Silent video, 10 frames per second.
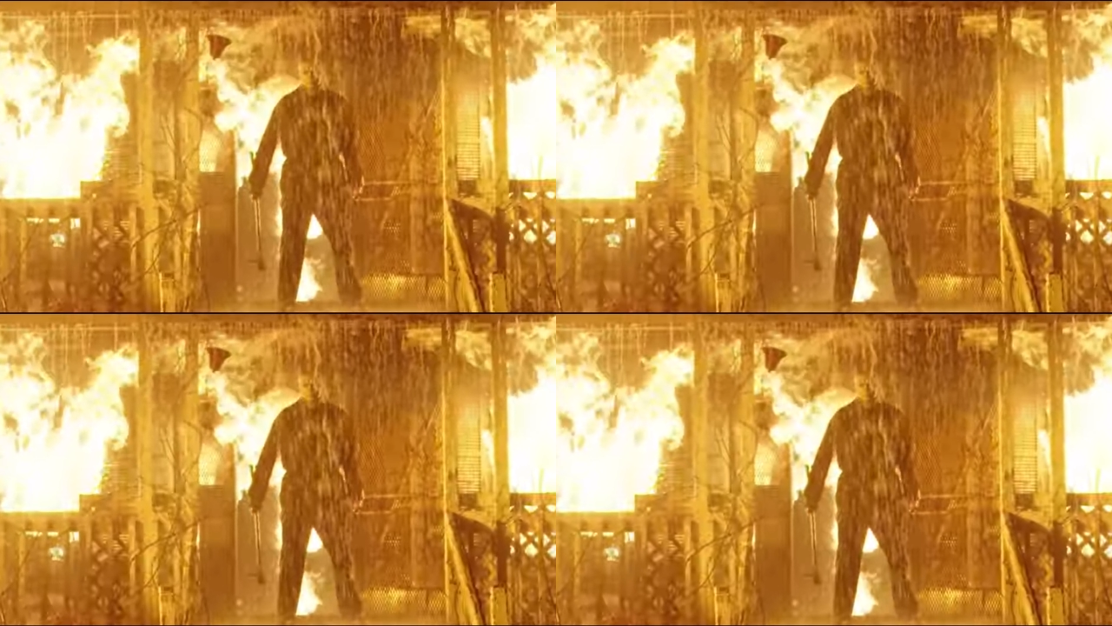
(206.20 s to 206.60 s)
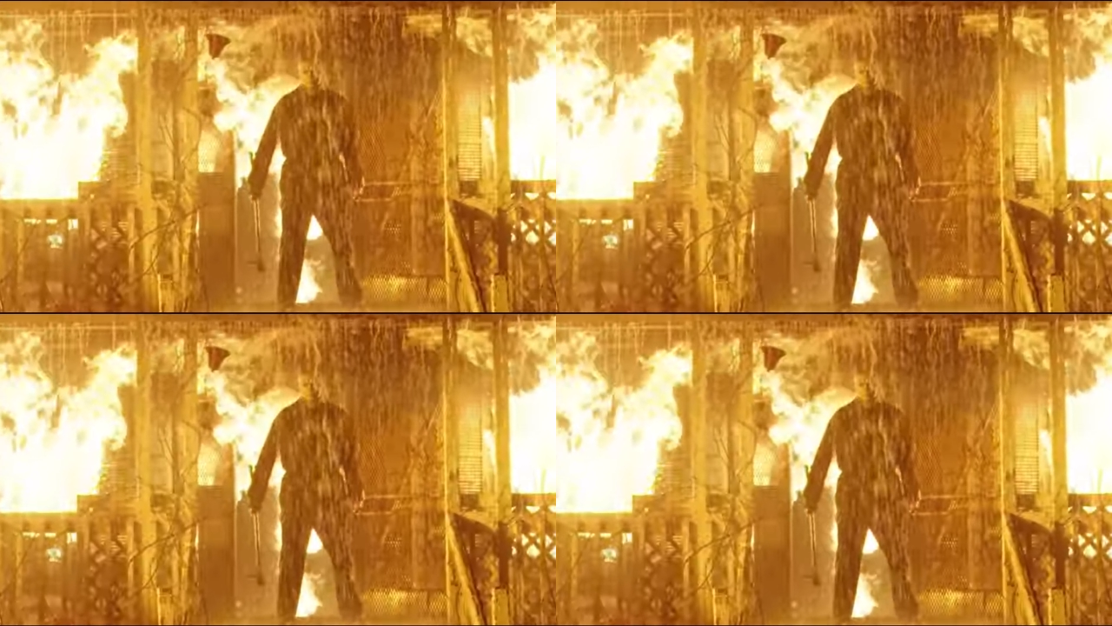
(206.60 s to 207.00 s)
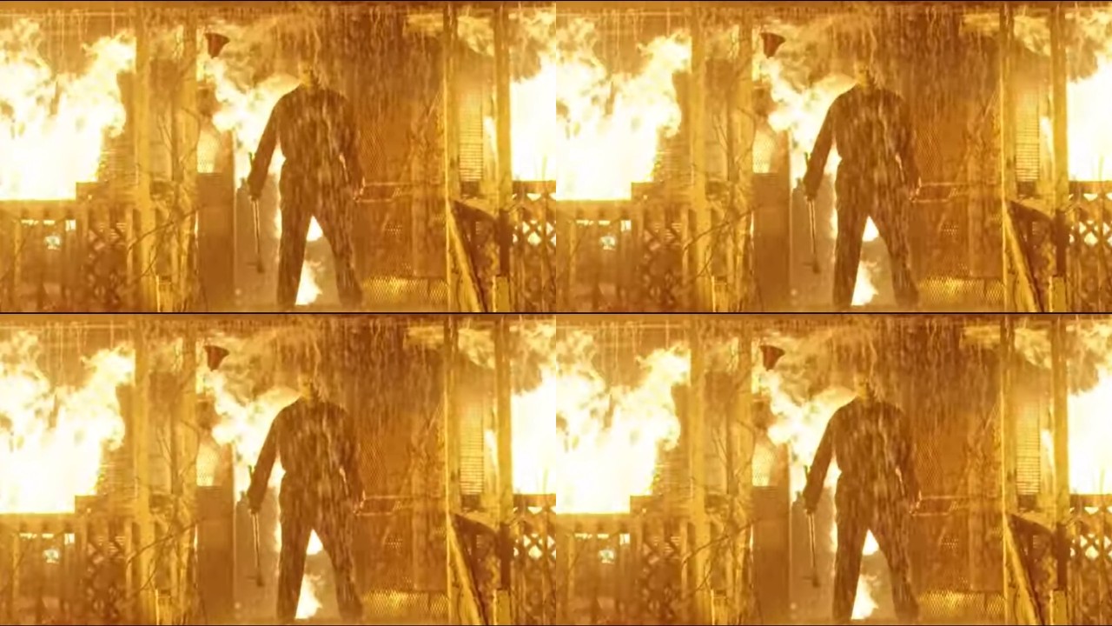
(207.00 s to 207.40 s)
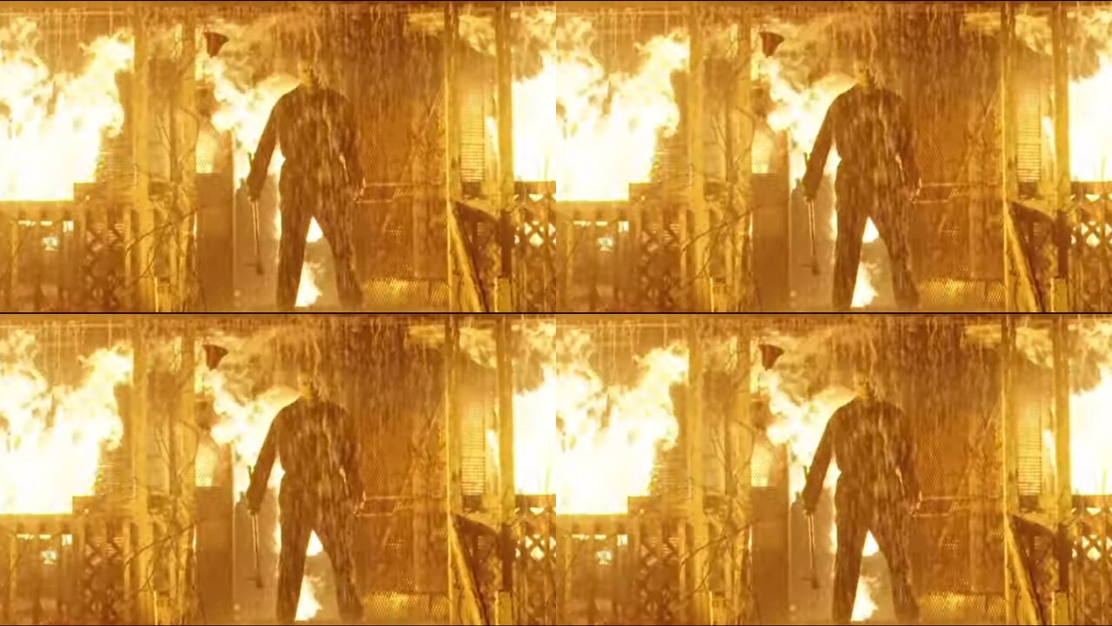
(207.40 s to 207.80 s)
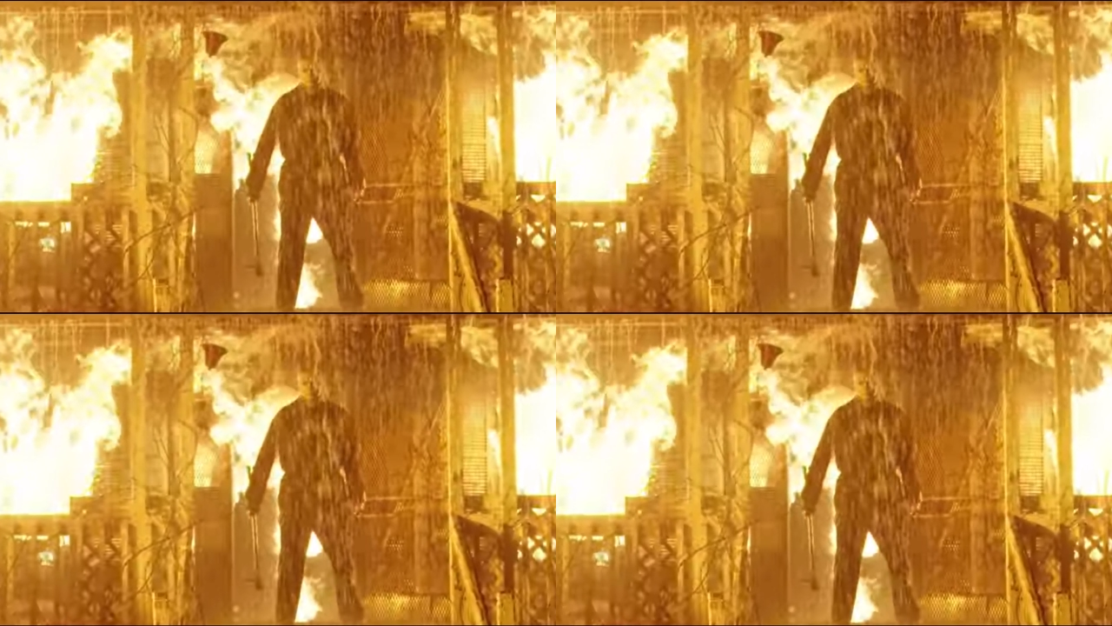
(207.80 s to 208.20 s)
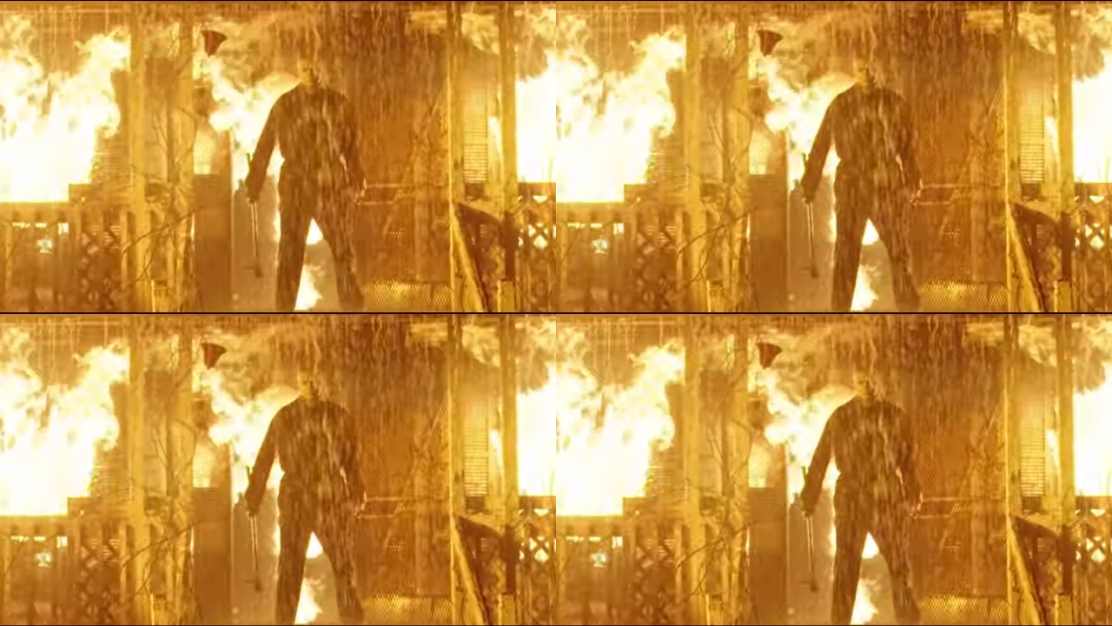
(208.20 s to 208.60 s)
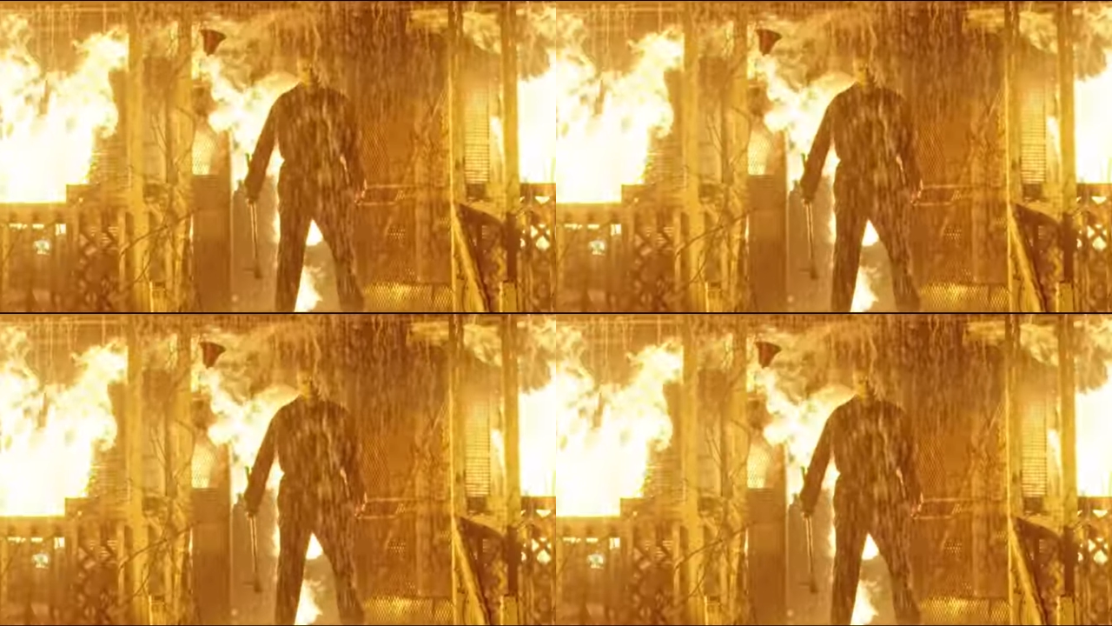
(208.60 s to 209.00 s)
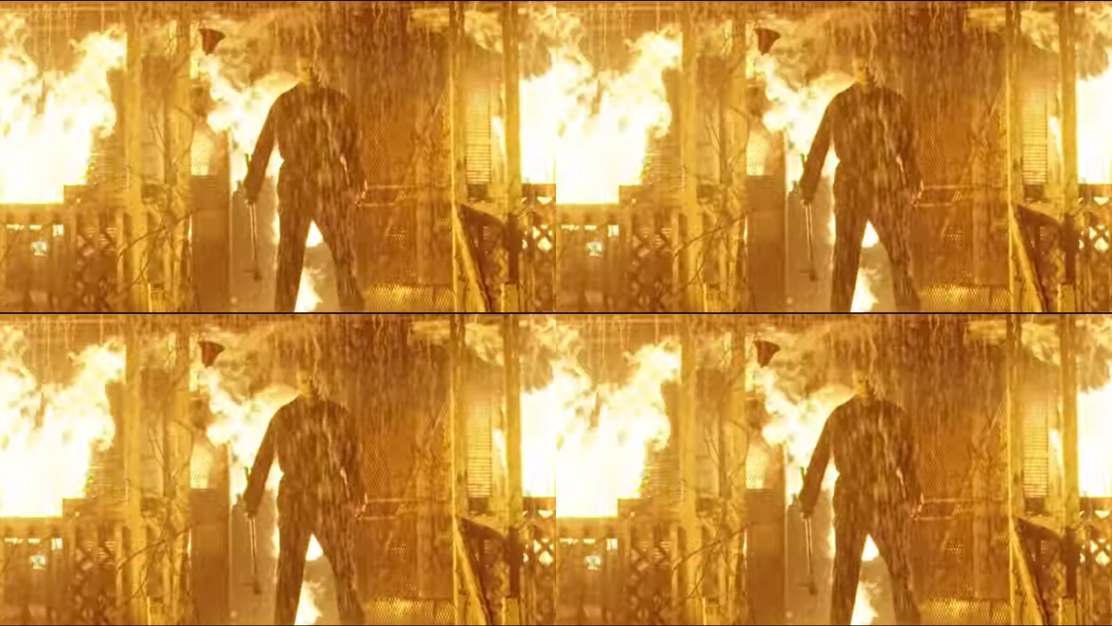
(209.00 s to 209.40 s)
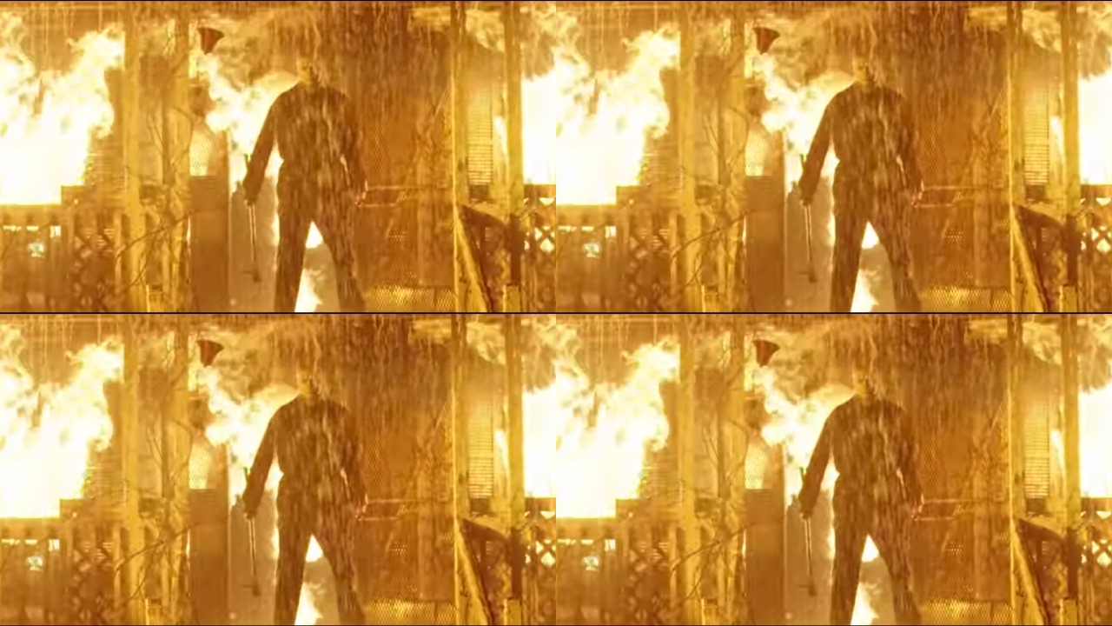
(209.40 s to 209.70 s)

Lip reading: No face is visible, so there are no lips to read.